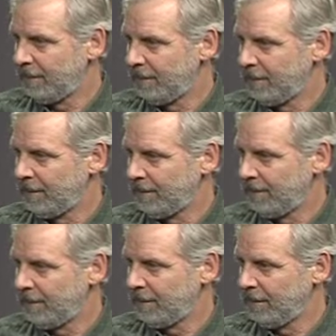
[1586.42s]

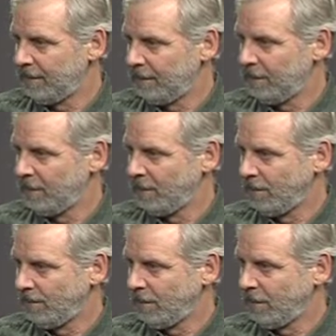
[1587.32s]

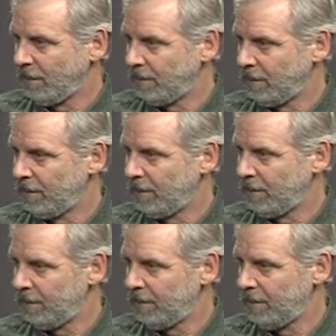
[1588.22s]

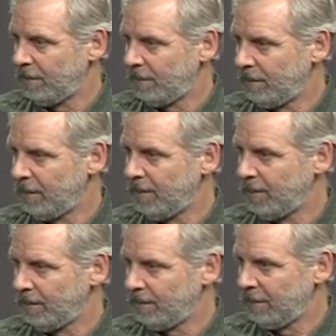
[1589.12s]

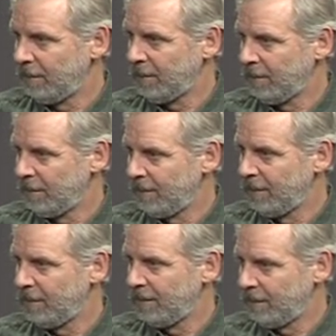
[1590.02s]
This person isn't speaking.